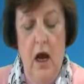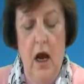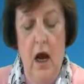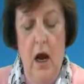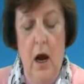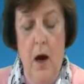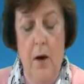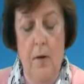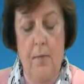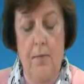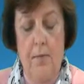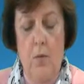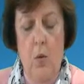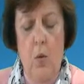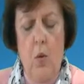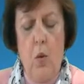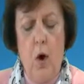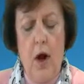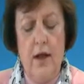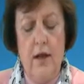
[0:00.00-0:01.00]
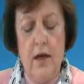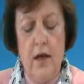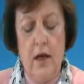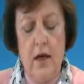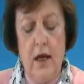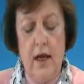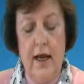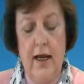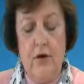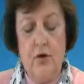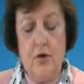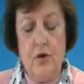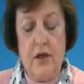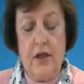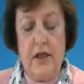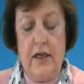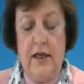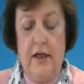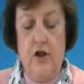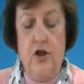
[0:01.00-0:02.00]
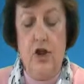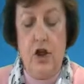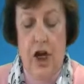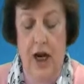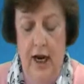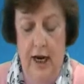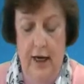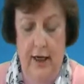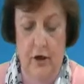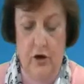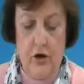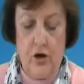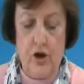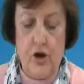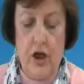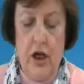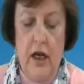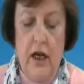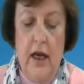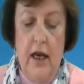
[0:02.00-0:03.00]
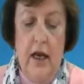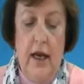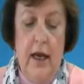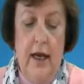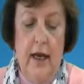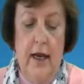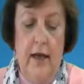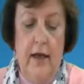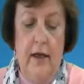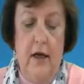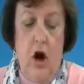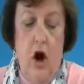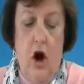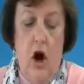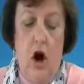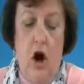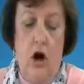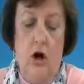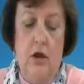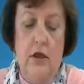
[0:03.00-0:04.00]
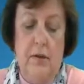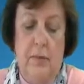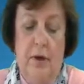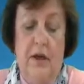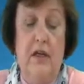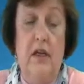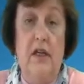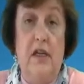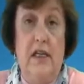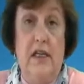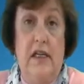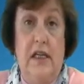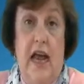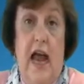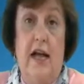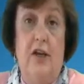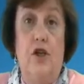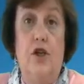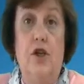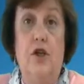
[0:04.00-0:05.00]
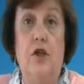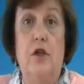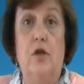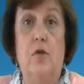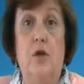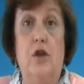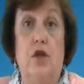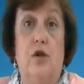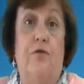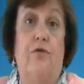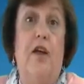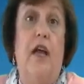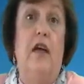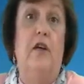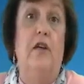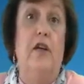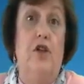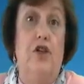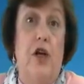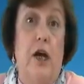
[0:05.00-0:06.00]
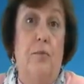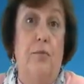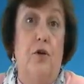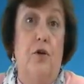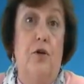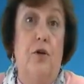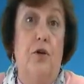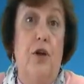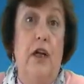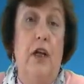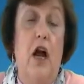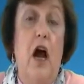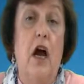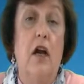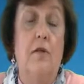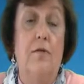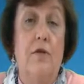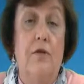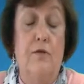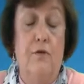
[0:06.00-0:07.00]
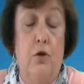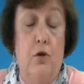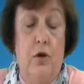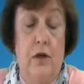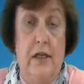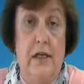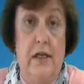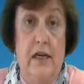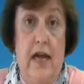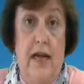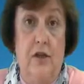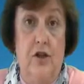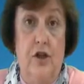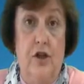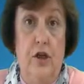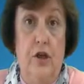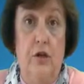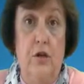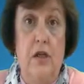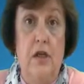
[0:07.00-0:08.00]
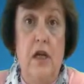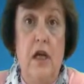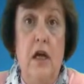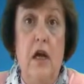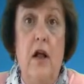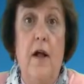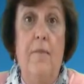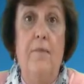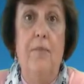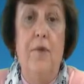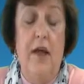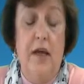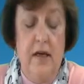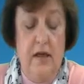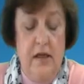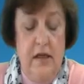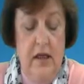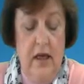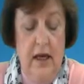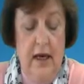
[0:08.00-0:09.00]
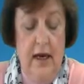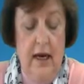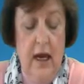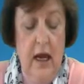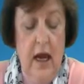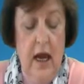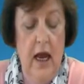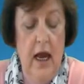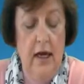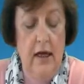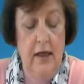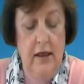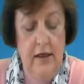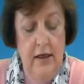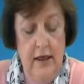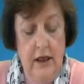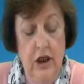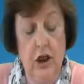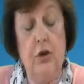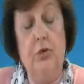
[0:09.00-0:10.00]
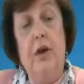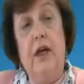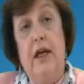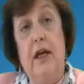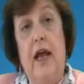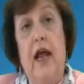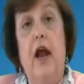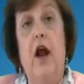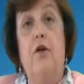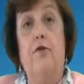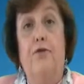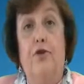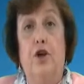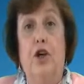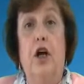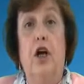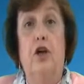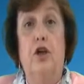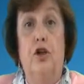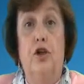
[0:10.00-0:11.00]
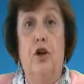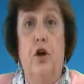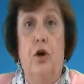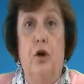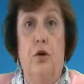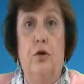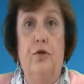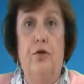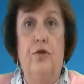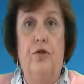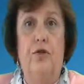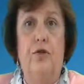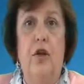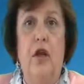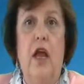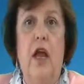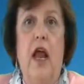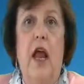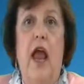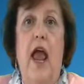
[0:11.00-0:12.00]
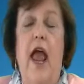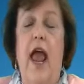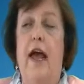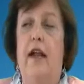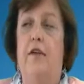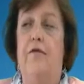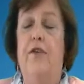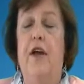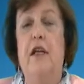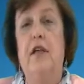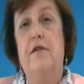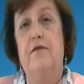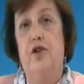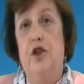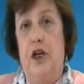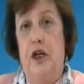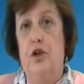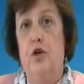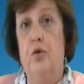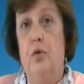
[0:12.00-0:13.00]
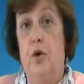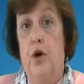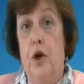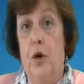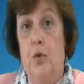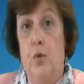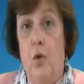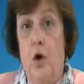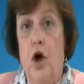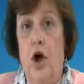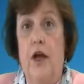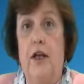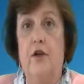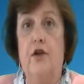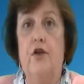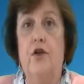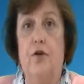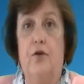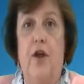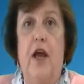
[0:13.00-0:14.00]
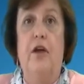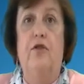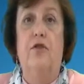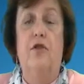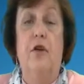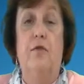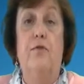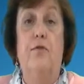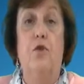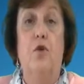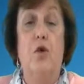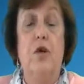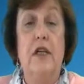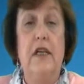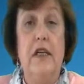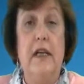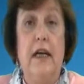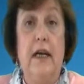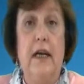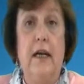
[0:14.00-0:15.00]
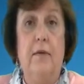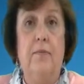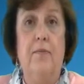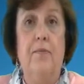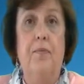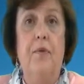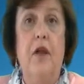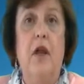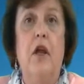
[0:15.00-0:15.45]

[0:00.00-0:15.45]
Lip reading: One interesting change in our dependency statutes, which are found in Chapter 39 of the Florida statutes, is the continuing care for young adults. And effective January 1, 2014,